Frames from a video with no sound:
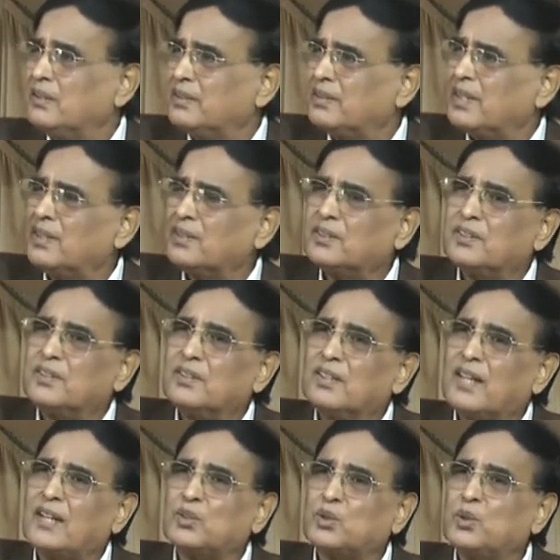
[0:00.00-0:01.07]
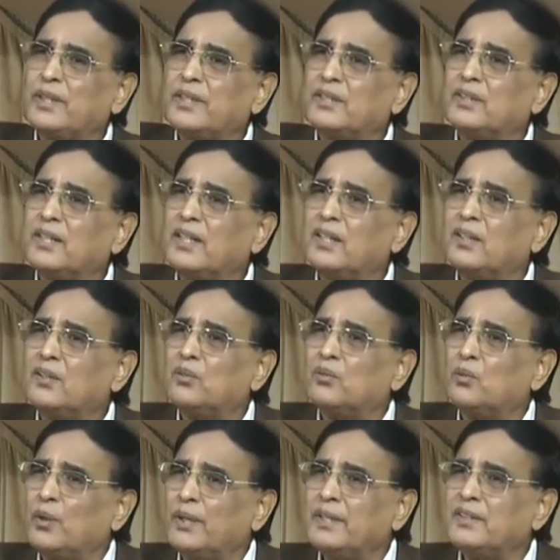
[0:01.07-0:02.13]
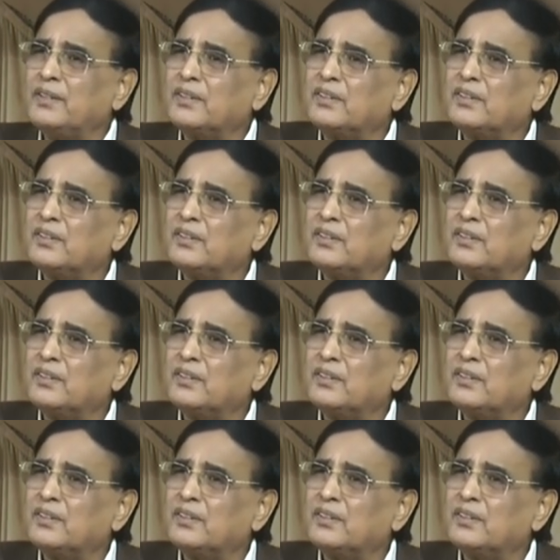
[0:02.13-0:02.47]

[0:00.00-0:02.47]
Just last week they went